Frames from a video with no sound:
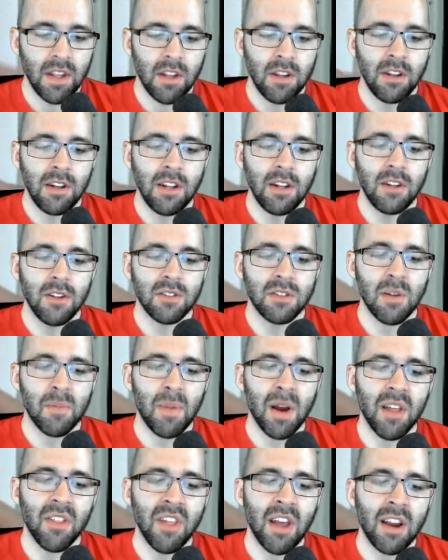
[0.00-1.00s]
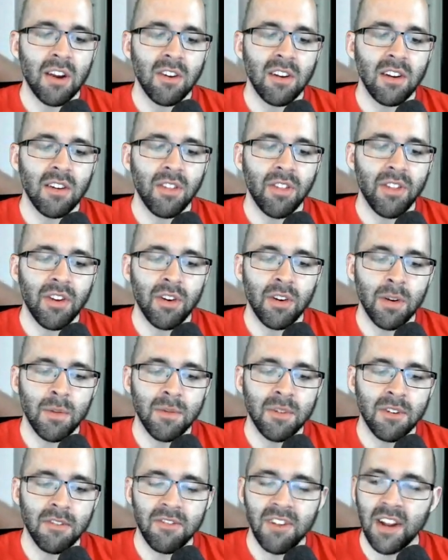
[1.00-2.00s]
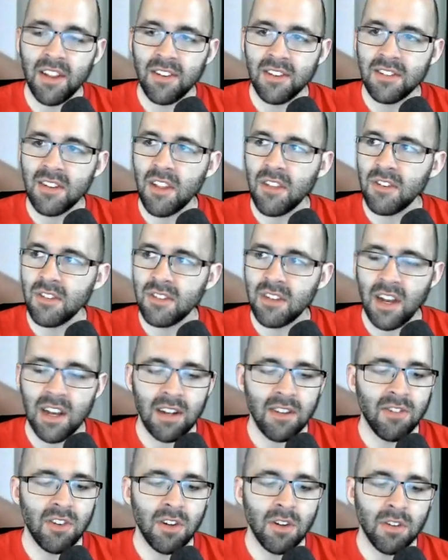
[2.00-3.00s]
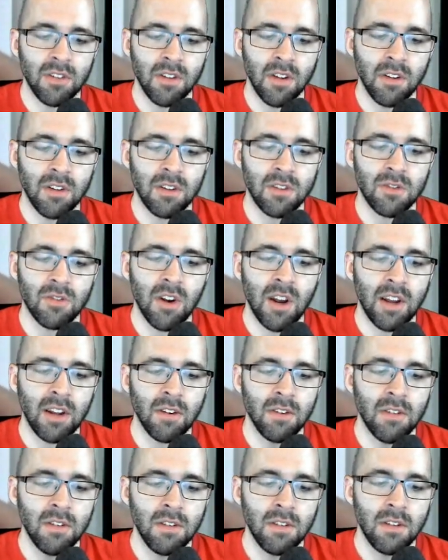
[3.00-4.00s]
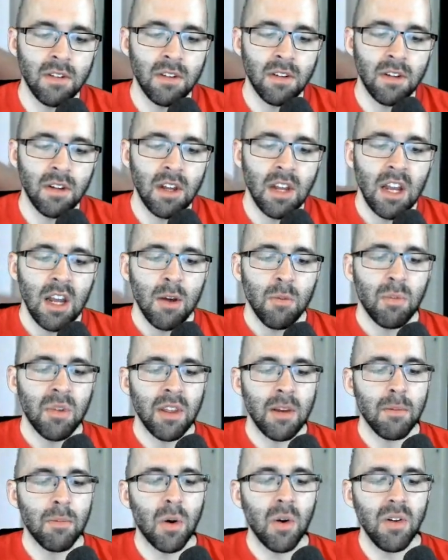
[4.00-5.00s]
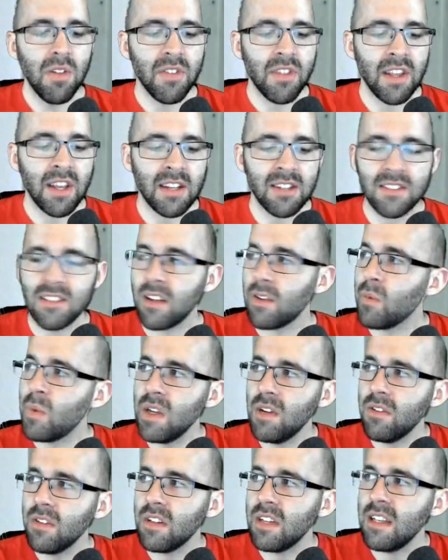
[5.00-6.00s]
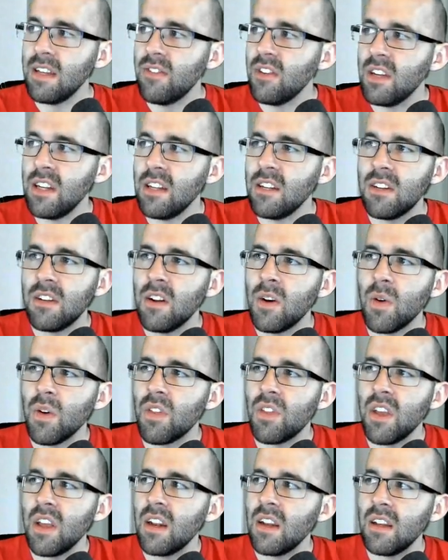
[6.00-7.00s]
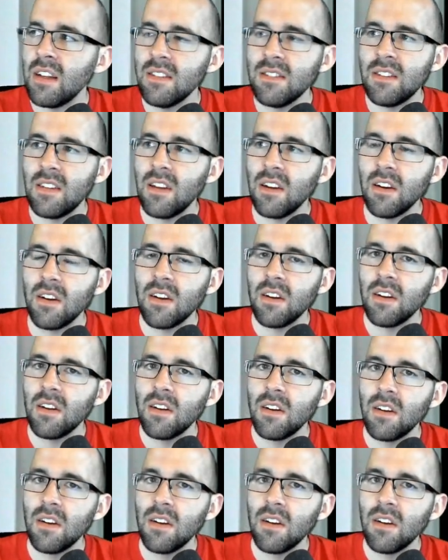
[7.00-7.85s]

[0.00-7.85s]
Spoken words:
You need to use the Pythagorean Theorem to find this other side if you don't know this triangle. But the important thing is that we don't even need to know what theta is here.